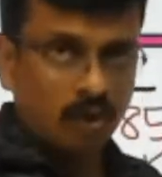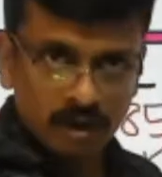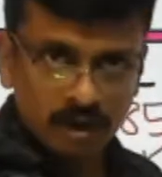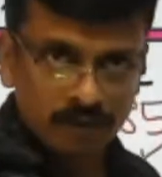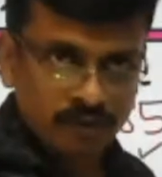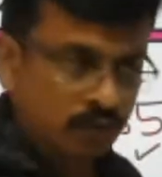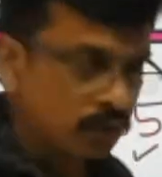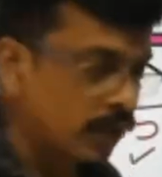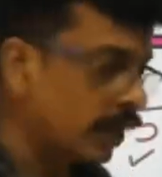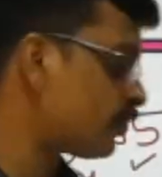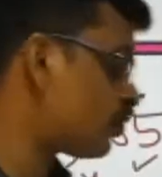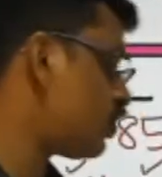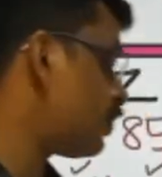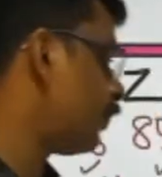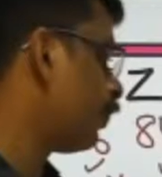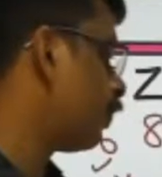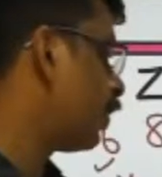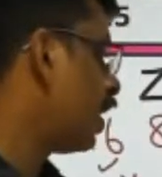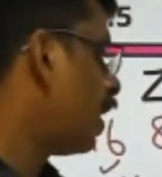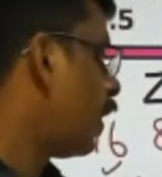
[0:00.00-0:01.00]
students.
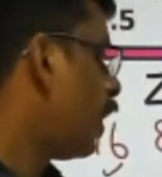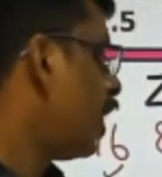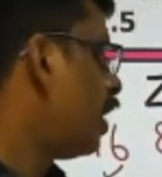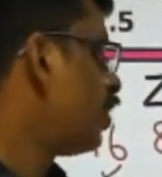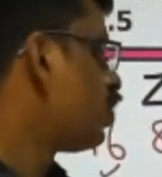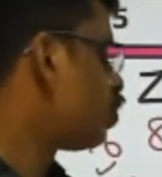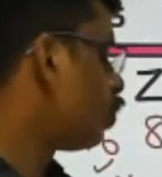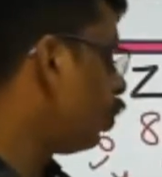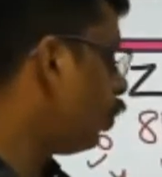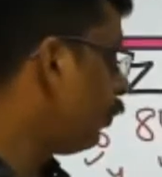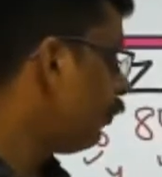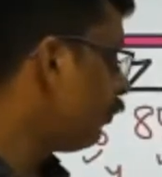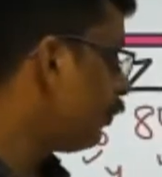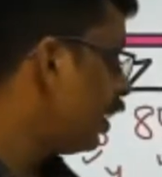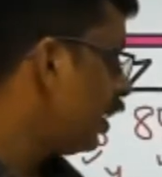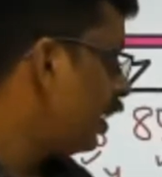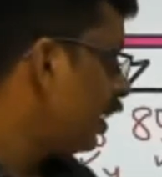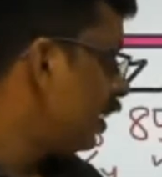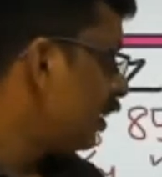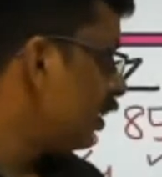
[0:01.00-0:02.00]
So
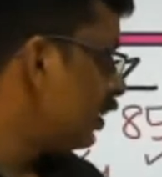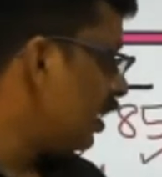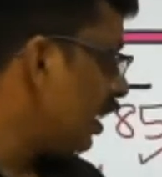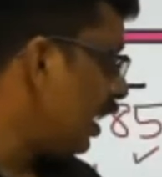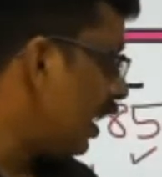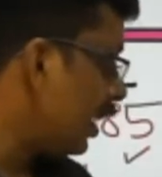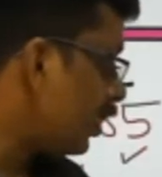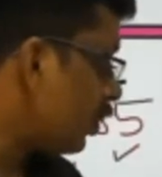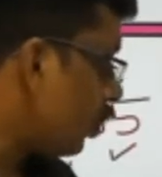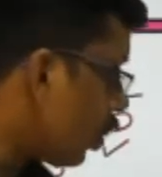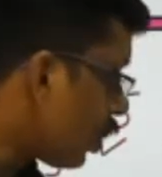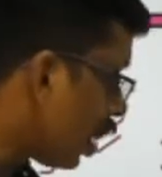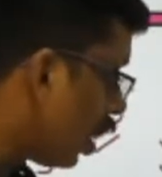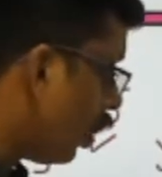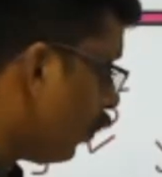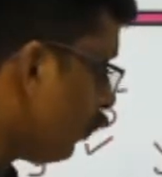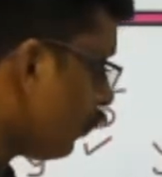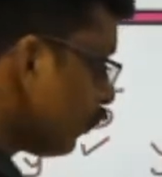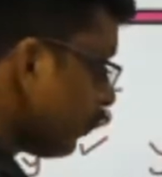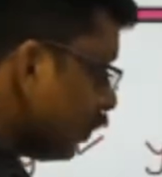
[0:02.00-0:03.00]
a total
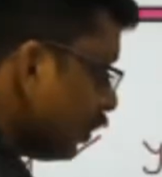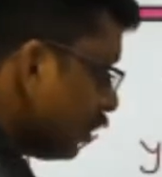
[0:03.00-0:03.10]
of